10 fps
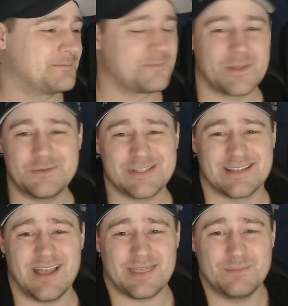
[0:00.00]
it was just a
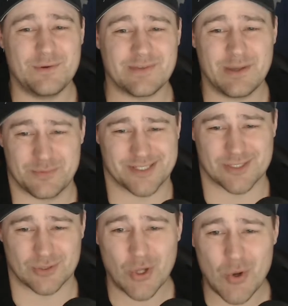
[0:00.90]
nothing movie. It was
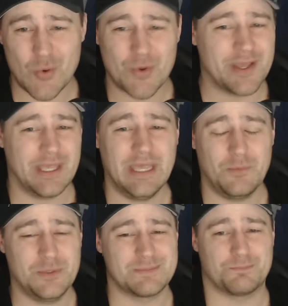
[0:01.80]
slow. It
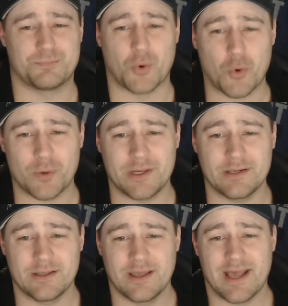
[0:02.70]
was boring.
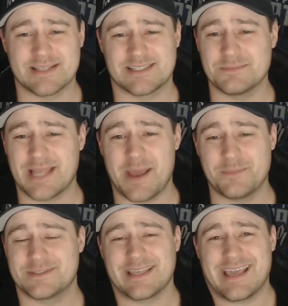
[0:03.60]
And
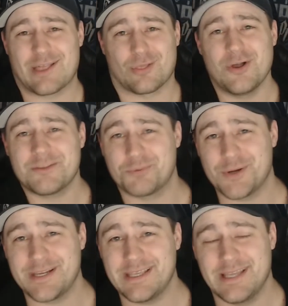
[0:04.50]
sometimes like it looked
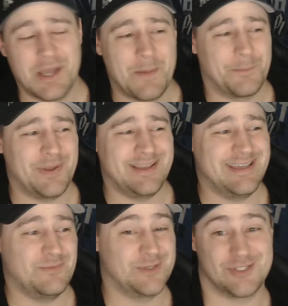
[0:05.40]
pretty, but
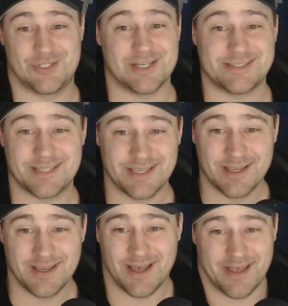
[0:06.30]
it was just
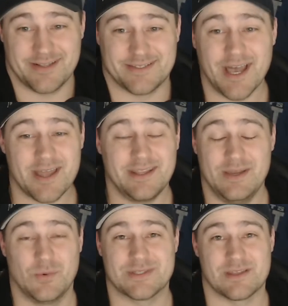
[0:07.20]
a dud. It
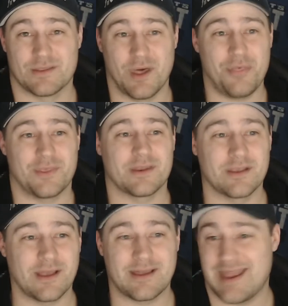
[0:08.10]
was nothing.
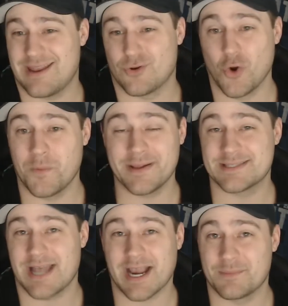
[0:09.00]
And nobody's
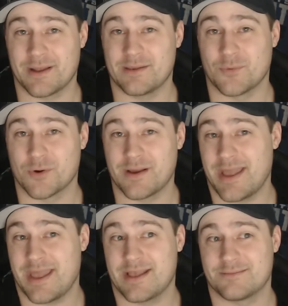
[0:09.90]
talking about it anymore.
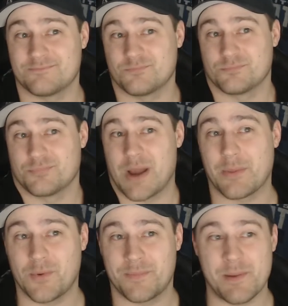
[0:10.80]
And probably
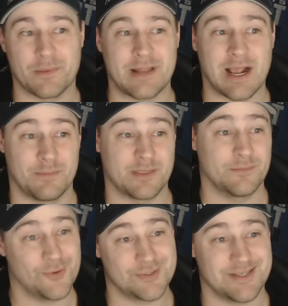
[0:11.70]
what people are talking about the
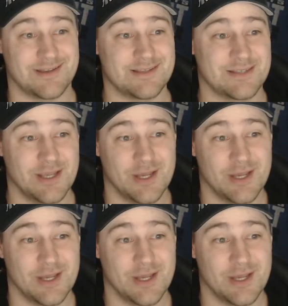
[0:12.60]
most is